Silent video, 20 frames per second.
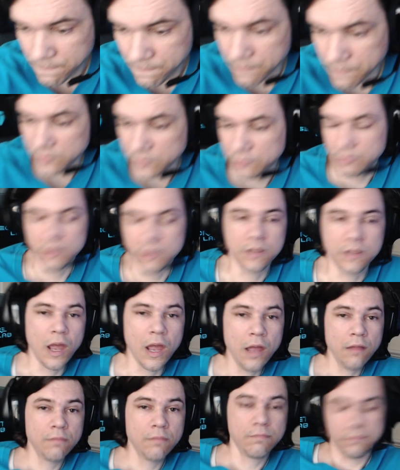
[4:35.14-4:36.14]
Sweet
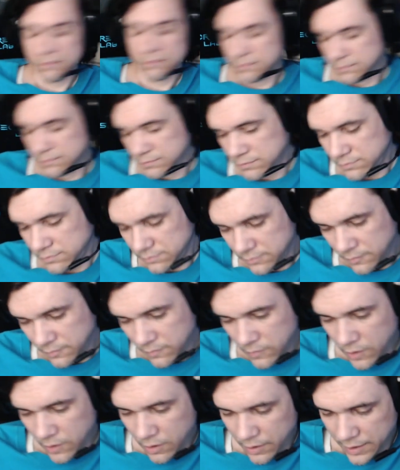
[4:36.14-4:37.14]
kid.
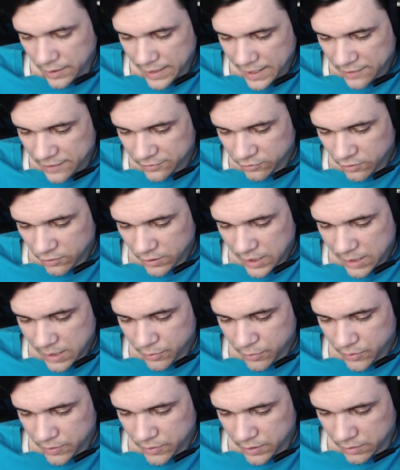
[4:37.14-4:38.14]
All right, Astrolab
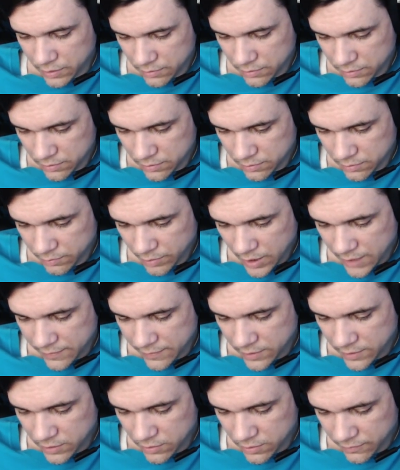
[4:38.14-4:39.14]
Brewing,
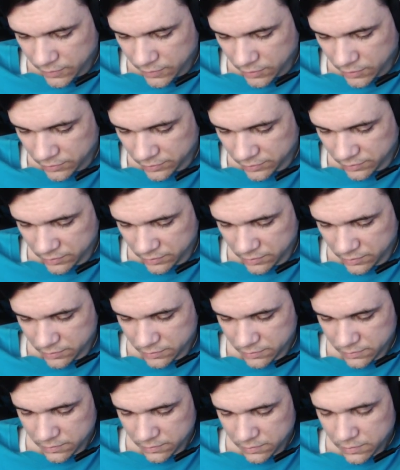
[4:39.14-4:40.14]
Private Universe,
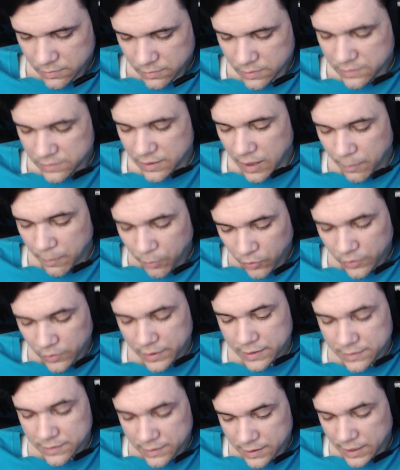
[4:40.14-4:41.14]
double
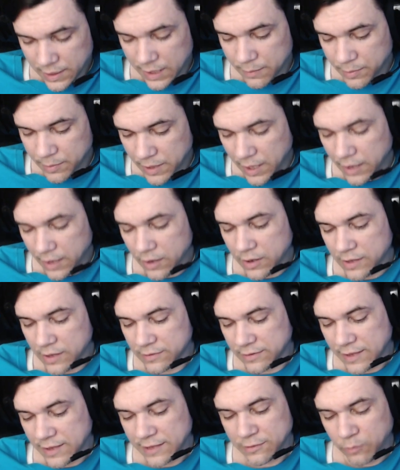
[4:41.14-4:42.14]
Indian I P A. Okay,
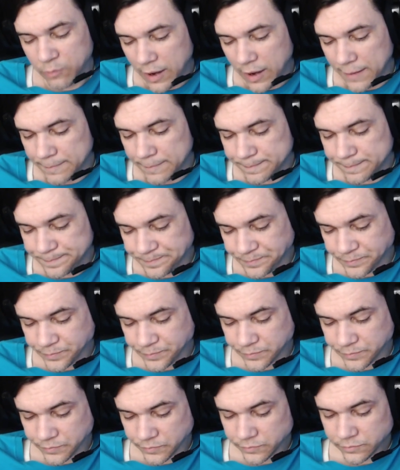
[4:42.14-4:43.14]
so that's why
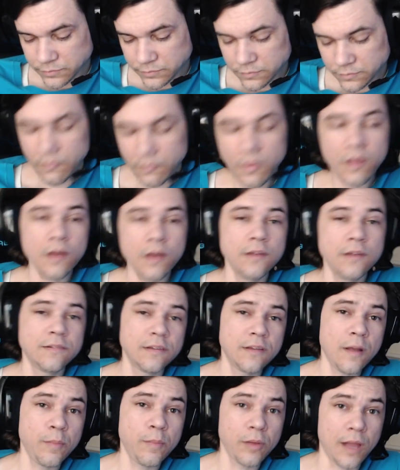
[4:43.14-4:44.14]
it's a
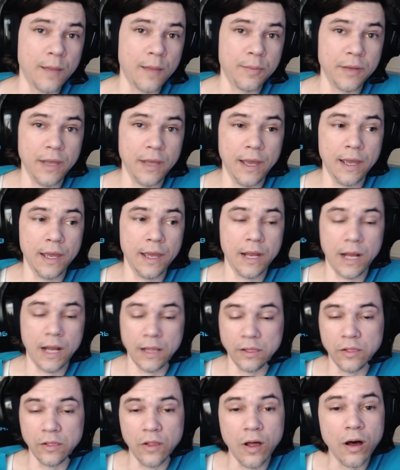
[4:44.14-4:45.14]
double I P A, and I
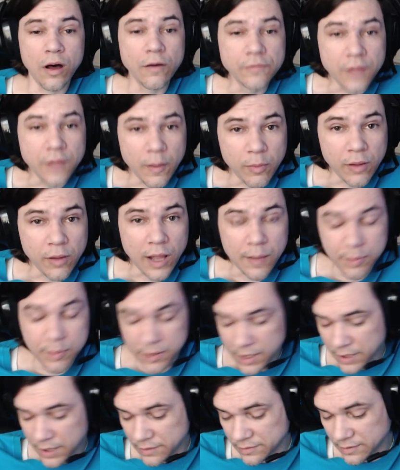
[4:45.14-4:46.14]
love double I
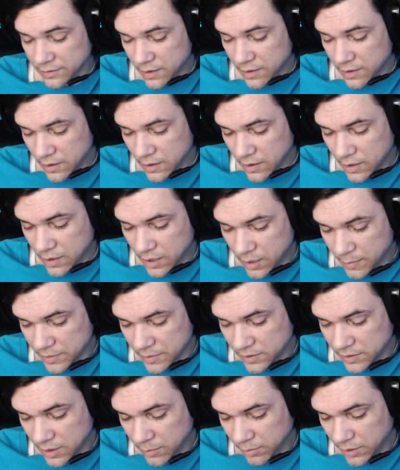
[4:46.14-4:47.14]
P As. I'm a
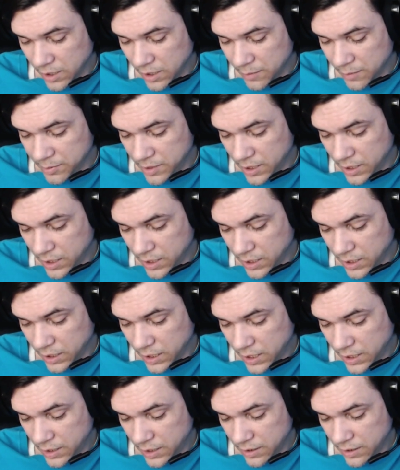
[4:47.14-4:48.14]
double I P A kind of
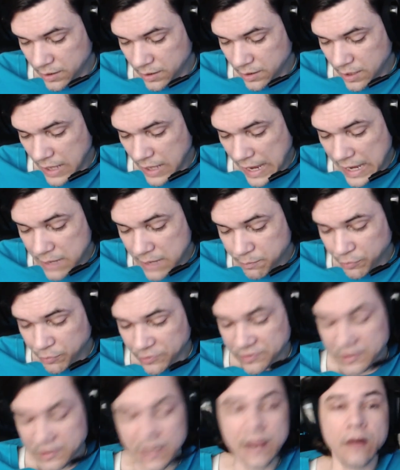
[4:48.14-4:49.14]
guy. Eight
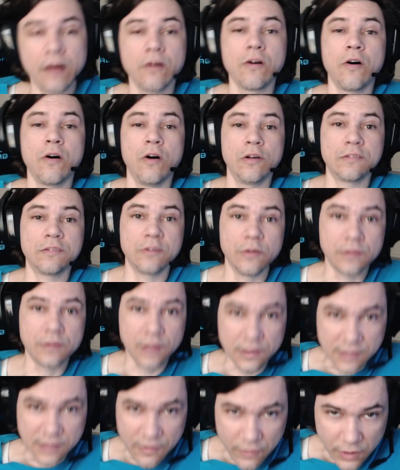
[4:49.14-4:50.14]
percent alcohol, so it
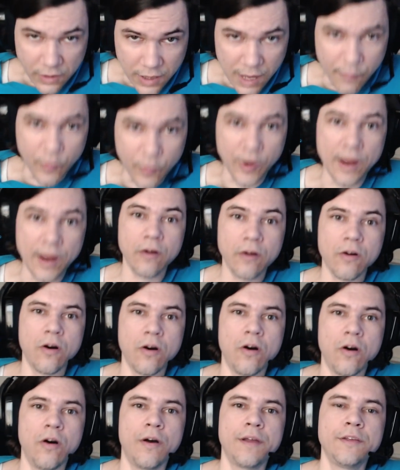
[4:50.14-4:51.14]
does have a lot more
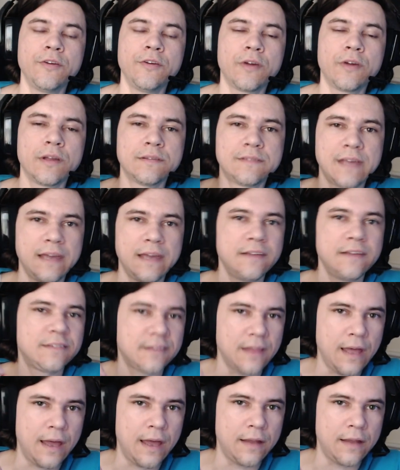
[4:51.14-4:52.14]
alcohol, and you can taste
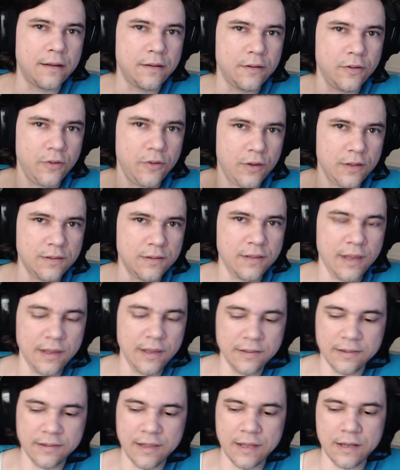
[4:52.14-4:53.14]
that. You can
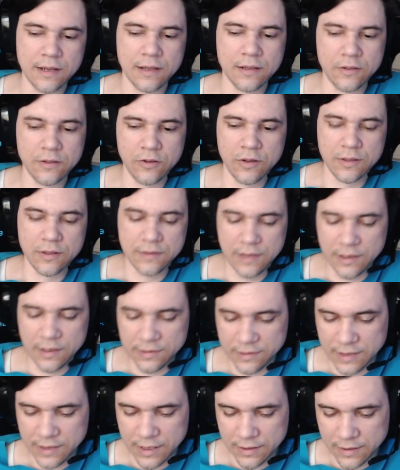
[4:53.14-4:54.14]
taste that. It you can
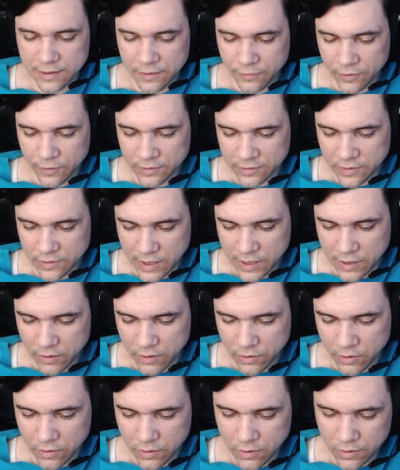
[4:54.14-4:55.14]
taste the difference in the
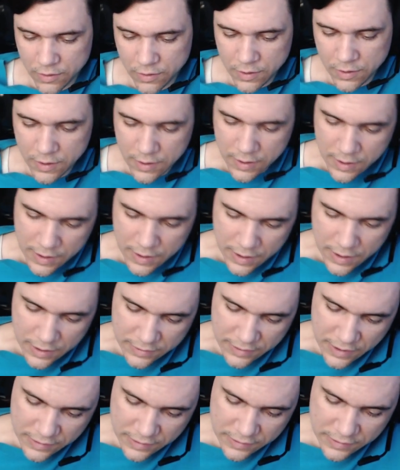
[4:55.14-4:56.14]
alcohol. It
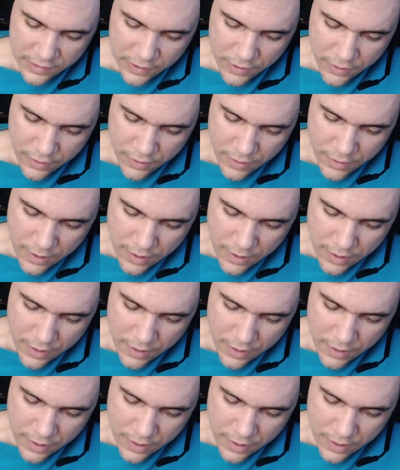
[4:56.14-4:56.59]
says here.